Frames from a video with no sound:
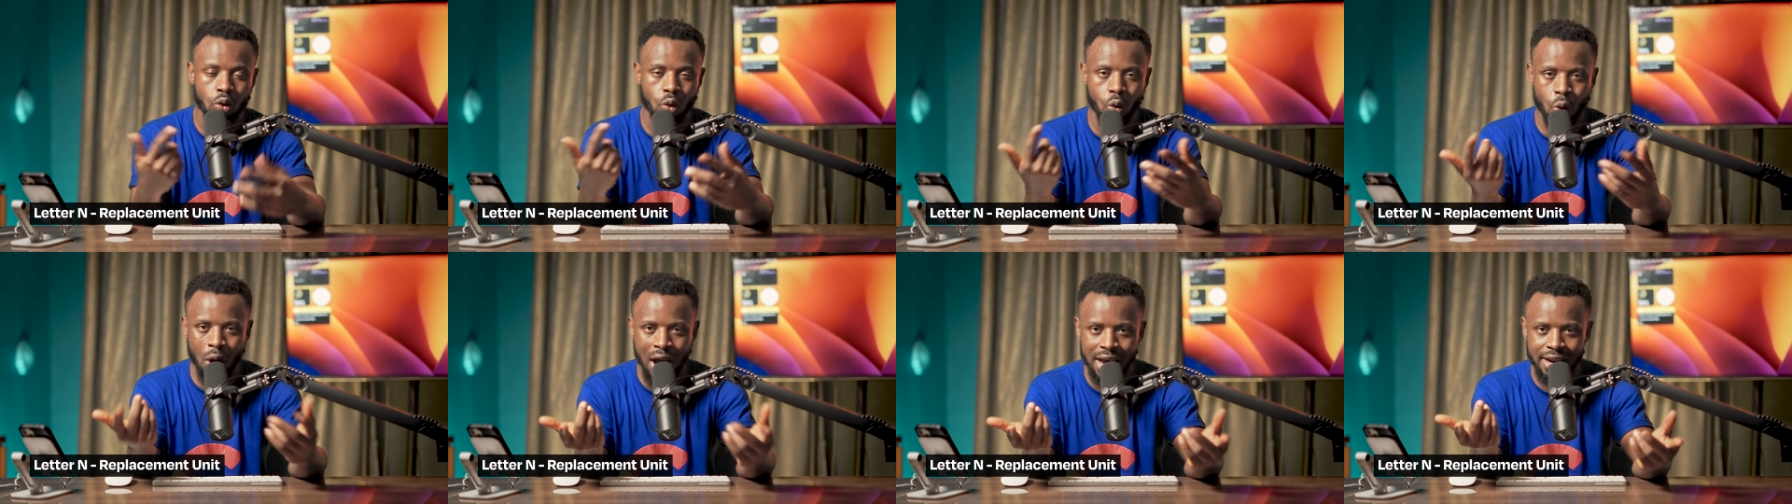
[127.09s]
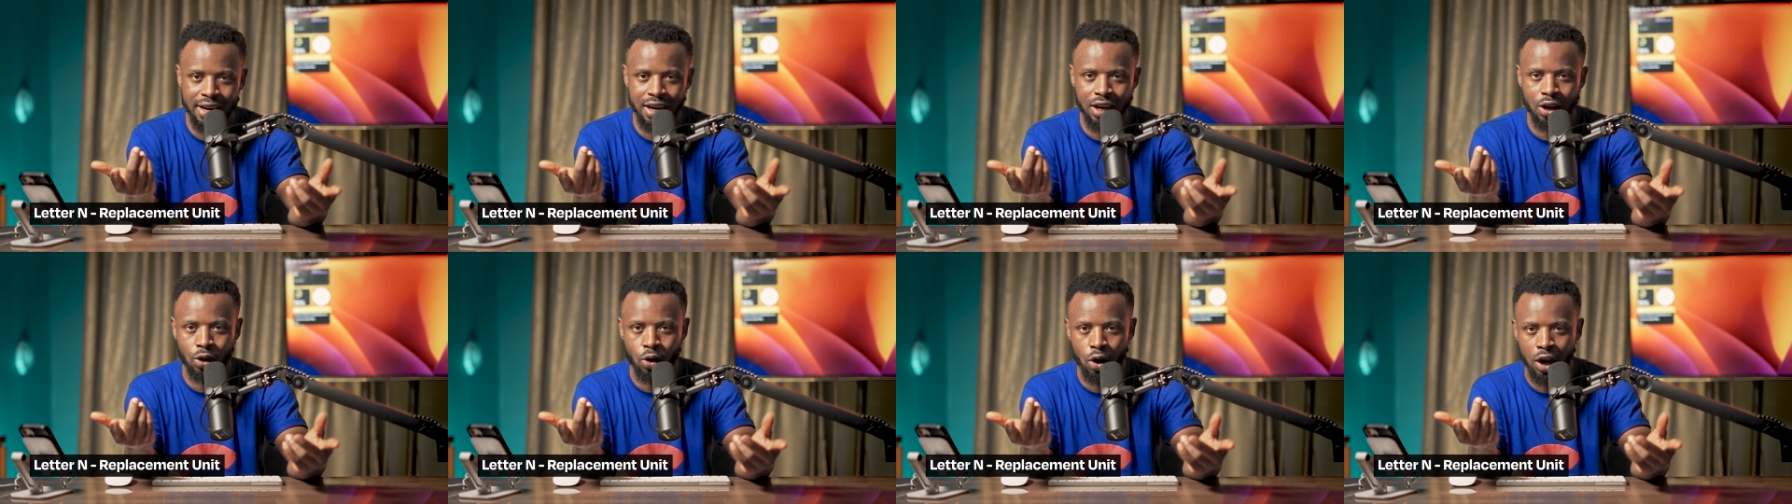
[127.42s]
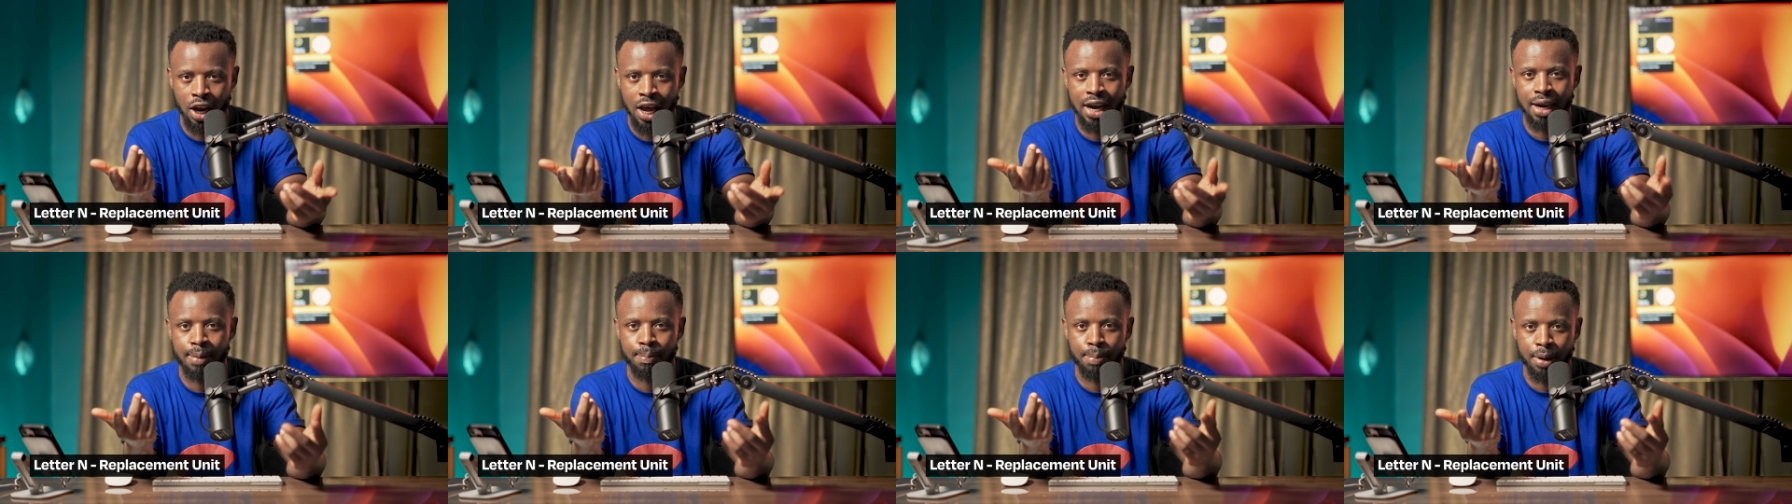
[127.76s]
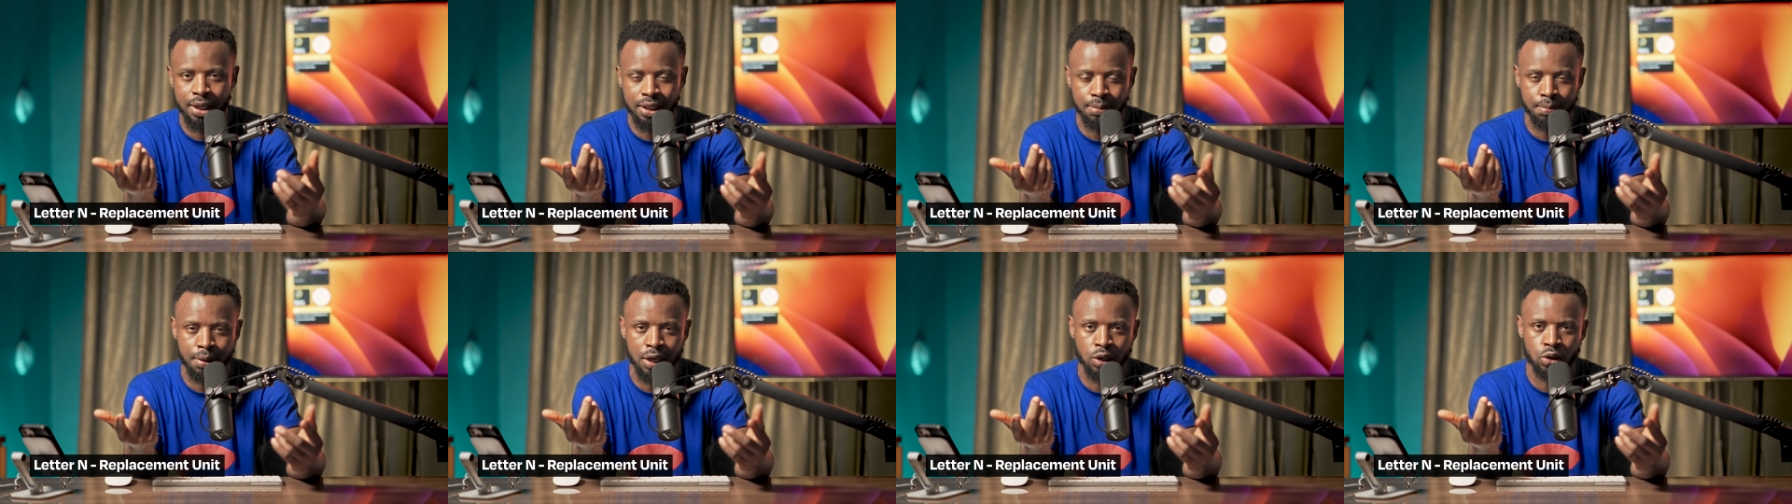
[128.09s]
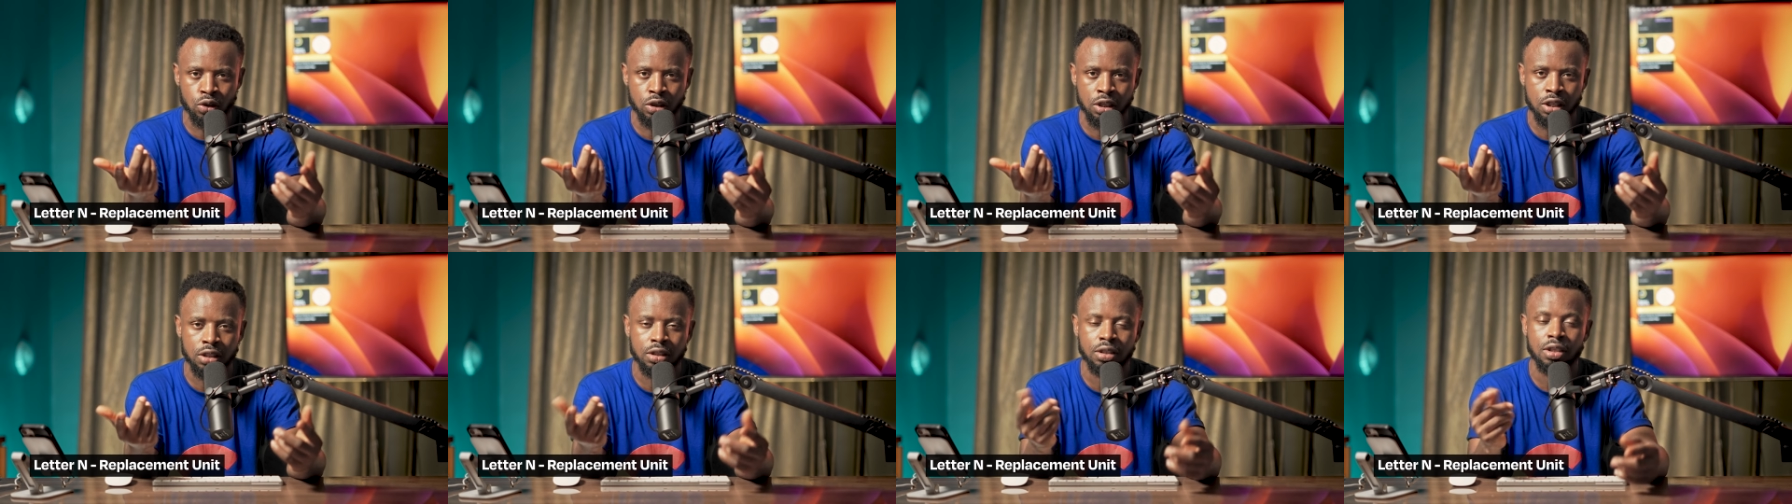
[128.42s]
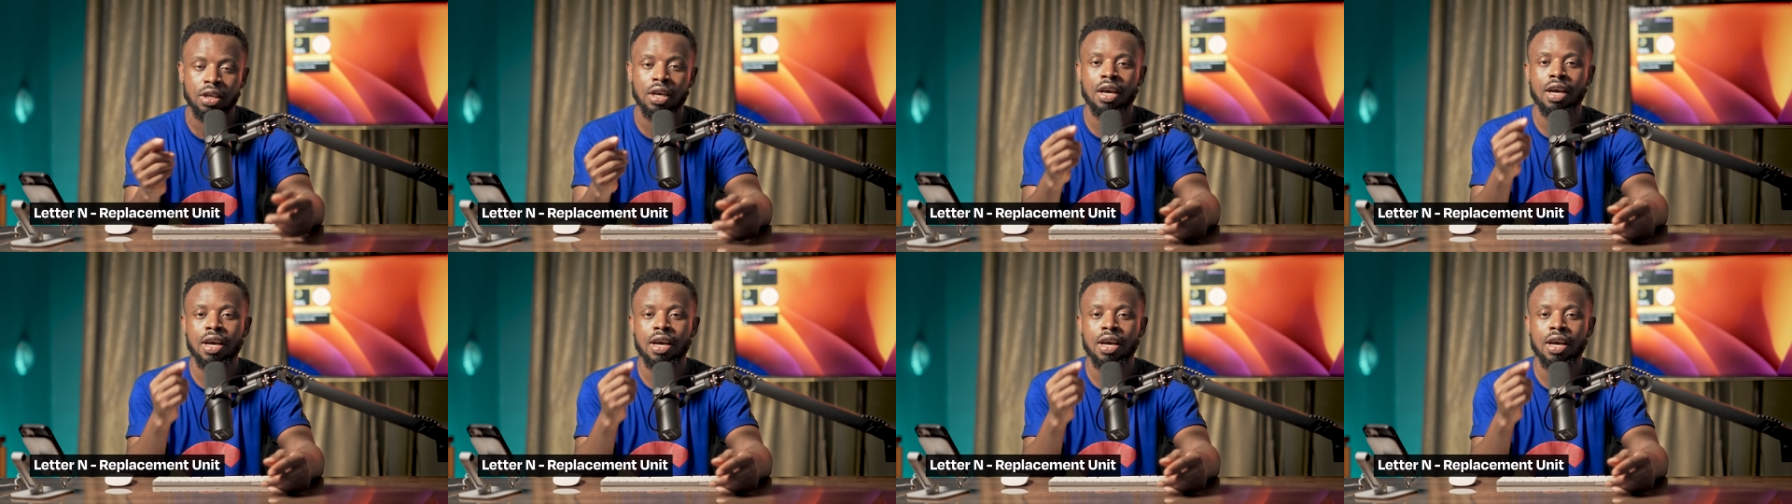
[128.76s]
Why did they call it a replacement unit?